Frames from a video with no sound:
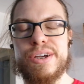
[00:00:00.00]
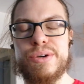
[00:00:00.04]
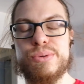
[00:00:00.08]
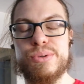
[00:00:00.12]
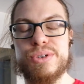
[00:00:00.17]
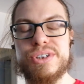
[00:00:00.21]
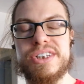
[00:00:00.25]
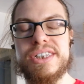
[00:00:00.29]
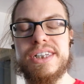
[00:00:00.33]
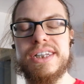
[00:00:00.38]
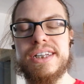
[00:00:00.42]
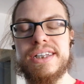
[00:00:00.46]

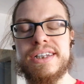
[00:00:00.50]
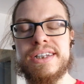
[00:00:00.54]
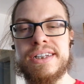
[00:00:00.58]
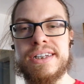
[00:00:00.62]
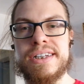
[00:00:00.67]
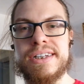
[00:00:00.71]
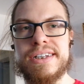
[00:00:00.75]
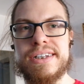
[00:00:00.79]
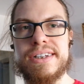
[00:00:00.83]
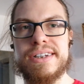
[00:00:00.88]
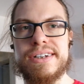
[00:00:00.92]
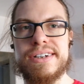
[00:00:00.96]
routine
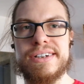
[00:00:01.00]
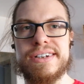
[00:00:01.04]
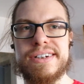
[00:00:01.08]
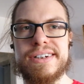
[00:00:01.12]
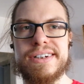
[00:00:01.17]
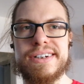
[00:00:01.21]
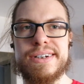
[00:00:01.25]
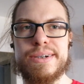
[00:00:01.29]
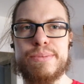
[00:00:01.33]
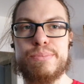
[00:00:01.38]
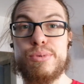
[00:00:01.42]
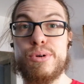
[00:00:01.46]

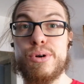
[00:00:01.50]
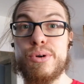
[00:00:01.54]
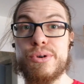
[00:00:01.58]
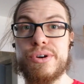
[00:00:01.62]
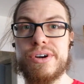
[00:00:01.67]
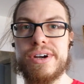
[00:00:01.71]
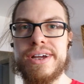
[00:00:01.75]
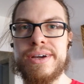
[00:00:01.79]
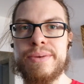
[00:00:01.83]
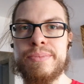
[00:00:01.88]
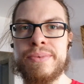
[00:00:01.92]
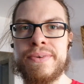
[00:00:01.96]

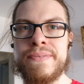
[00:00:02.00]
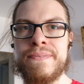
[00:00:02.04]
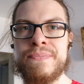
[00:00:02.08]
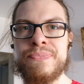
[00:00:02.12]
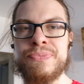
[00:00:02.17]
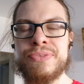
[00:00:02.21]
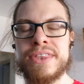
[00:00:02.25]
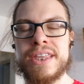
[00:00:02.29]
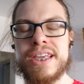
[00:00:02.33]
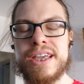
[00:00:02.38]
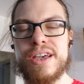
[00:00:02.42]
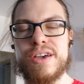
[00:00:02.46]
program.
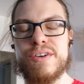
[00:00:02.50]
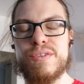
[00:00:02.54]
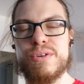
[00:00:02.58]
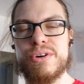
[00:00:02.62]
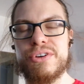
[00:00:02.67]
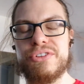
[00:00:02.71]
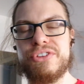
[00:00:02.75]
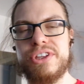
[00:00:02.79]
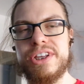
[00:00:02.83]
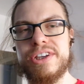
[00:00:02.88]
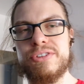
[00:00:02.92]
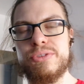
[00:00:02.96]
It
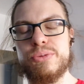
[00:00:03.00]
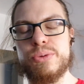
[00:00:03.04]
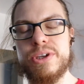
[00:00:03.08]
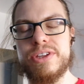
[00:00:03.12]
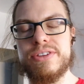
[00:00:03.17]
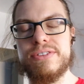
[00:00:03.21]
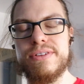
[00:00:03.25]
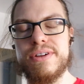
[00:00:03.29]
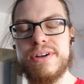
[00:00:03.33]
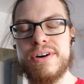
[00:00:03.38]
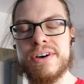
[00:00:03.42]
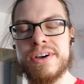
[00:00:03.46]
was 6
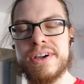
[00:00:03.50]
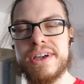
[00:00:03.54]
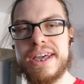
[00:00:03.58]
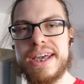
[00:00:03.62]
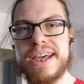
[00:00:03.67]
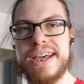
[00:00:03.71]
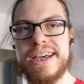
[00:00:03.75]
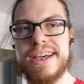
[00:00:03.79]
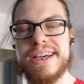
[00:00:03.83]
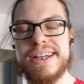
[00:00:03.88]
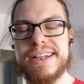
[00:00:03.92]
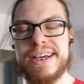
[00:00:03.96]
weeks long,
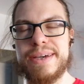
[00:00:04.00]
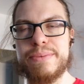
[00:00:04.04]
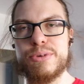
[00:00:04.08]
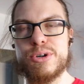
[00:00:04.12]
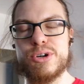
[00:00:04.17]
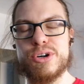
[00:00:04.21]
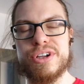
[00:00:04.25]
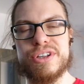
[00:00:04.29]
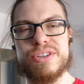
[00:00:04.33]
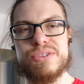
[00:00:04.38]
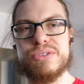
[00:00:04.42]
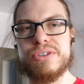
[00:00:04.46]
and I'm
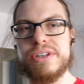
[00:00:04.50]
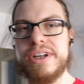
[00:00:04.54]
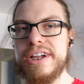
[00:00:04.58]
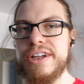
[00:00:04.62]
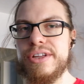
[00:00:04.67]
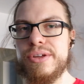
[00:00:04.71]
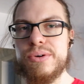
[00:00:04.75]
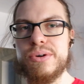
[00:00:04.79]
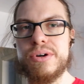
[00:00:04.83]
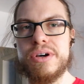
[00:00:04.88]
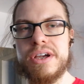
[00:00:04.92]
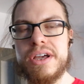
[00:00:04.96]
going to tell
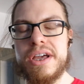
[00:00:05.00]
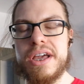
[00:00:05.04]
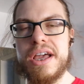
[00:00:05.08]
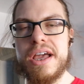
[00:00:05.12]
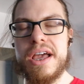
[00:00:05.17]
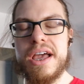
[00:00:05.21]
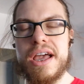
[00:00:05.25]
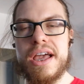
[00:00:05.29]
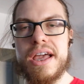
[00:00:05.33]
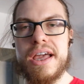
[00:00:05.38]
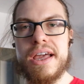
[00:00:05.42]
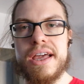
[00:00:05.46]
you
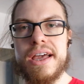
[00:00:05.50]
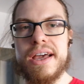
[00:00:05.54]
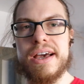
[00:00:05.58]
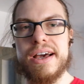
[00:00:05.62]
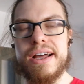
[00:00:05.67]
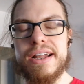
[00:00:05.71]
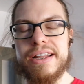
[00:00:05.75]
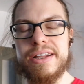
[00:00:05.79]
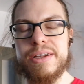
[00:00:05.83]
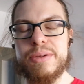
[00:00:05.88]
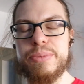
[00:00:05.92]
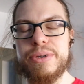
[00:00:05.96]

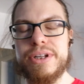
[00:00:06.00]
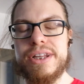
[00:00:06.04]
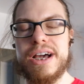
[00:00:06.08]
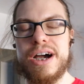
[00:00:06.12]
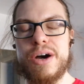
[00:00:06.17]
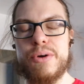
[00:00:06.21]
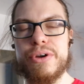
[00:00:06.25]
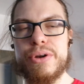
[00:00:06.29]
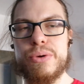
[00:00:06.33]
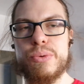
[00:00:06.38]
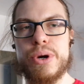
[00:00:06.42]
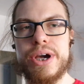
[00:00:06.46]
a little bit
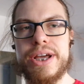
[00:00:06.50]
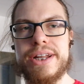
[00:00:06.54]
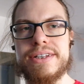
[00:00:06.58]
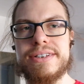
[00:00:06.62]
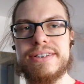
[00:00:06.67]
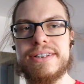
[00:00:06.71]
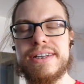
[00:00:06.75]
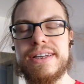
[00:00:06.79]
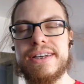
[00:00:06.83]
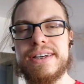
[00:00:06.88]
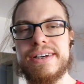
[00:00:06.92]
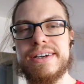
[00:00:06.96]
how it
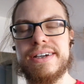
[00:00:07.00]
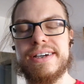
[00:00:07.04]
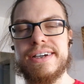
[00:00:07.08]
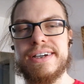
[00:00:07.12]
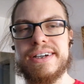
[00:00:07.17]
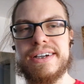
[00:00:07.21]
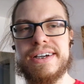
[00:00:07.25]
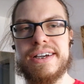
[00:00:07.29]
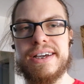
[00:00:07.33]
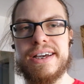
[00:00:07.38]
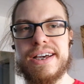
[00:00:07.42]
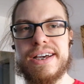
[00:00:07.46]
went
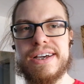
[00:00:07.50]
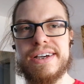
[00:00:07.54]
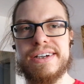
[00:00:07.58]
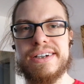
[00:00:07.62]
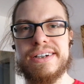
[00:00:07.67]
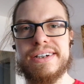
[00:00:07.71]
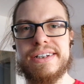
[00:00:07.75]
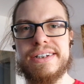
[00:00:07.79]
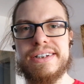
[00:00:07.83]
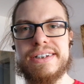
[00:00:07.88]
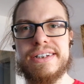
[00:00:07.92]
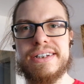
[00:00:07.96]

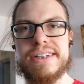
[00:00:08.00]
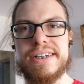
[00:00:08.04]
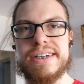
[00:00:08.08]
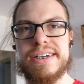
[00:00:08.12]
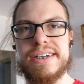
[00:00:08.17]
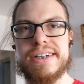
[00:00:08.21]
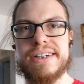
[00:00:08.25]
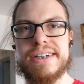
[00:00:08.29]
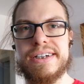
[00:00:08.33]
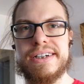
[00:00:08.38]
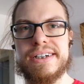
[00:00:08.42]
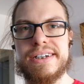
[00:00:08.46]
and
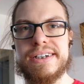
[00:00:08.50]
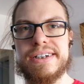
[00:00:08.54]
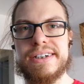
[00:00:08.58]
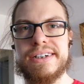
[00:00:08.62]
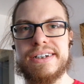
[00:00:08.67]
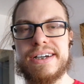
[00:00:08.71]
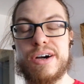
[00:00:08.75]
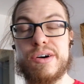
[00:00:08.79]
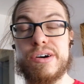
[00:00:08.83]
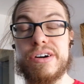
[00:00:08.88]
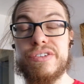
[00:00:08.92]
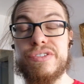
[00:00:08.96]

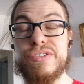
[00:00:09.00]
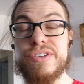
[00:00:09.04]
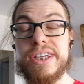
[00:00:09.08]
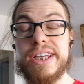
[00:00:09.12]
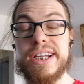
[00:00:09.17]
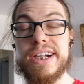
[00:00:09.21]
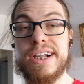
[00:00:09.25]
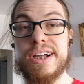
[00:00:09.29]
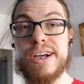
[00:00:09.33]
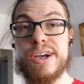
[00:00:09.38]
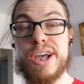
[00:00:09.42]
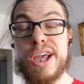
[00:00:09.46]
how I
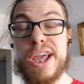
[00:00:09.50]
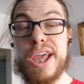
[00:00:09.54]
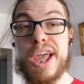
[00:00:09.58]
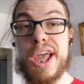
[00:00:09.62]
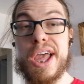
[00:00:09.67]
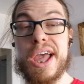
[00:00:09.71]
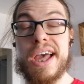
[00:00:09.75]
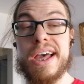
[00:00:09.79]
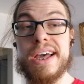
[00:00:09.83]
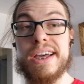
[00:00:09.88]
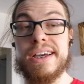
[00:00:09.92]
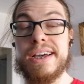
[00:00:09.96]
feel
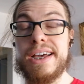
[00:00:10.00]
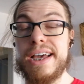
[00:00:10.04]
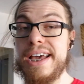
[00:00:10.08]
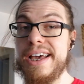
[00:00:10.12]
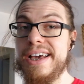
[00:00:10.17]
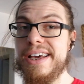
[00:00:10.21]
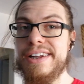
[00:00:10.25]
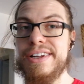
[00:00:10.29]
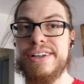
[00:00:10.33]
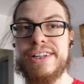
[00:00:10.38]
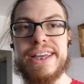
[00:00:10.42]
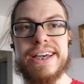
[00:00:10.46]

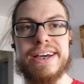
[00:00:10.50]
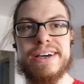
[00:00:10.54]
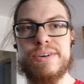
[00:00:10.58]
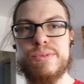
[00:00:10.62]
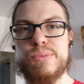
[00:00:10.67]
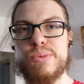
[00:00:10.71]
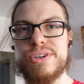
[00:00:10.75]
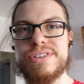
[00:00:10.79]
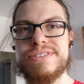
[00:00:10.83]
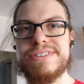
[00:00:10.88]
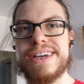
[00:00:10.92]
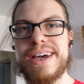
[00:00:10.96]
and
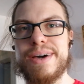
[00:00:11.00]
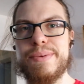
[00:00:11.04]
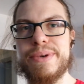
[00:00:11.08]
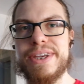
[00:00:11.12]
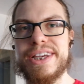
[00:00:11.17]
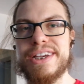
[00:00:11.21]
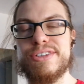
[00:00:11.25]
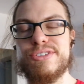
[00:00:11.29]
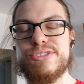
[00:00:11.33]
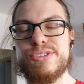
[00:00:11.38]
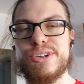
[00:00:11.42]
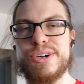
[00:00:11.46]
what's
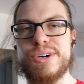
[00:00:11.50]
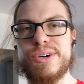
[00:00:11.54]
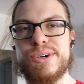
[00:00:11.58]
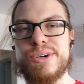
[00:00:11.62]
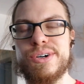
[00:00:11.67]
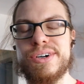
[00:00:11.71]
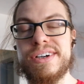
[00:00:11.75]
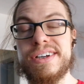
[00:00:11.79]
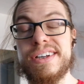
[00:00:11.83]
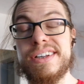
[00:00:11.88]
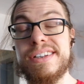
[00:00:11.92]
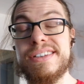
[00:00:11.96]
coming.
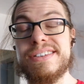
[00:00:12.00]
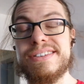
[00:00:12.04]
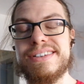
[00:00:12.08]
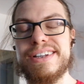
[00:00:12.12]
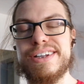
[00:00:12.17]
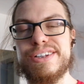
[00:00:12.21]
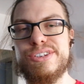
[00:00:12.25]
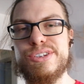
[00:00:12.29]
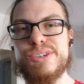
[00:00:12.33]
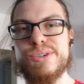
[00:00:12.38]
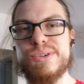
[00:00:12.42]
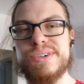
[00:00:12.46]
So
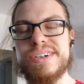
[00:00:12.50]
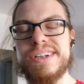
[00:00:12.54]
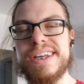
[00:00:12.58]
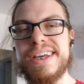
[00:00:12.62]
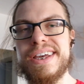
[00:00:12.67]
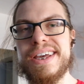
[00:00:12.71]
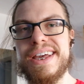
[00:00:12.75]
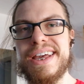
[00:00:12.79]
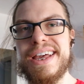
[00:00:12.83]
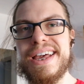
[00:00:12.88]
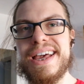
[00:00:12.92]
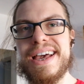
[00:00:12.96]
stay tuned
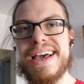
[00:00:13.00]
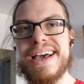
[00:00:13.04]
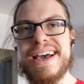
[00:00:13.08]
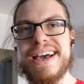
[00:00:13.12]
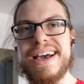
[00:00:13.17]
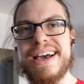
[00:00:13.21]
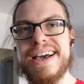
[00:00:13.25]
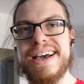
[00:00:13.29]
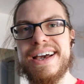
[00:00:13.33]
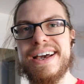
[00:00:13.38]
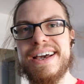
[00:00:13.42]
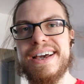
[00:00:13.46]

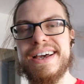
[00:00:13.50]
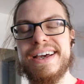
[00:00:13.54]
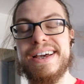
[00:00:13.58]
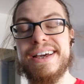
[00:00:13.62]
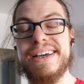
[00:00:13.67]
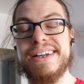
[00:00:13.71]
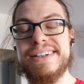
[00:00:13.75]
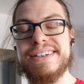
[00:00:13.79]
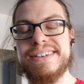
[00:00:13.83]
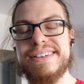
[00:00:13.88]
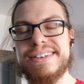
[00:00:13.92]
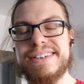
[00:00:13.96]

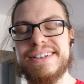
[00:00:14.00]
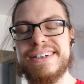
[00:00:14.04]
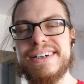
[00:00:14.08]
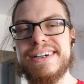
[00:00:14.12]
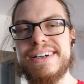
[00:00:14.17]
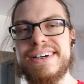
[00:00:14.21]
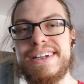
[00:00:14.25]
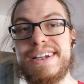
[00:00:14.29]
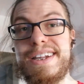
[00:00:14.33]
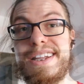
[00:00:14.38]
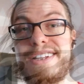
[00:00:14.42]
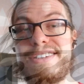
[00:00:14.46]
and
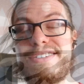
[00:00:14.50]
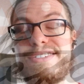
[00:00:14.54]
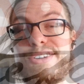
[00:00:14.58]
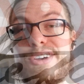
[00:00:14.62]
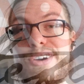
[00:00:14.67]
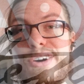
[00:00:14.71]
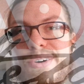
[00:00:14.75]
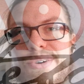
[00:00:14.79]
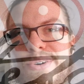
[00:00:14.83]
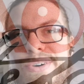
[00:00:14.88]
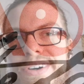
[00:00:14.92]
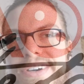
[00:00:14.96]
let's
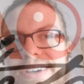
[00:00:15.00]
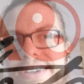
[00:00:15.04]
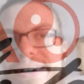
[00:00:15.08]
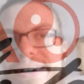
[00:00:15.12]
go.